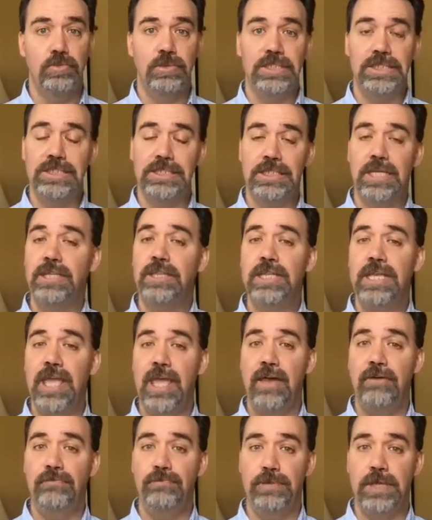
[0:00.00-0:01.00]
we suddenly
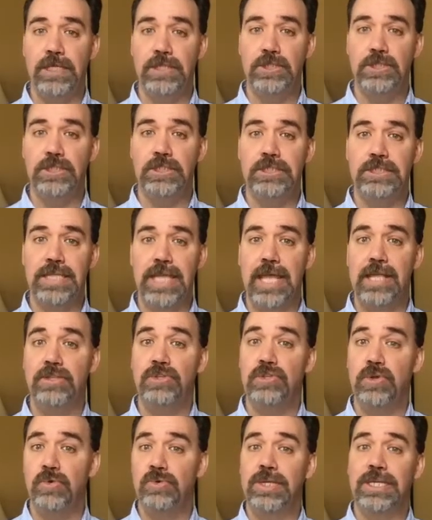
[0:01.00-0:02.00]
have pitches that
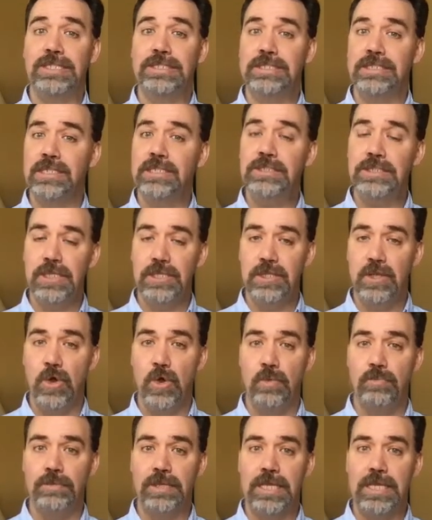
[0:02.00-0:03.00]
don't exist in the
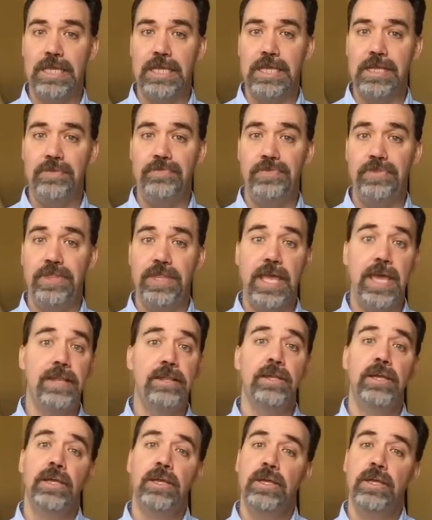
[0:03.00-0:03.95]
home key that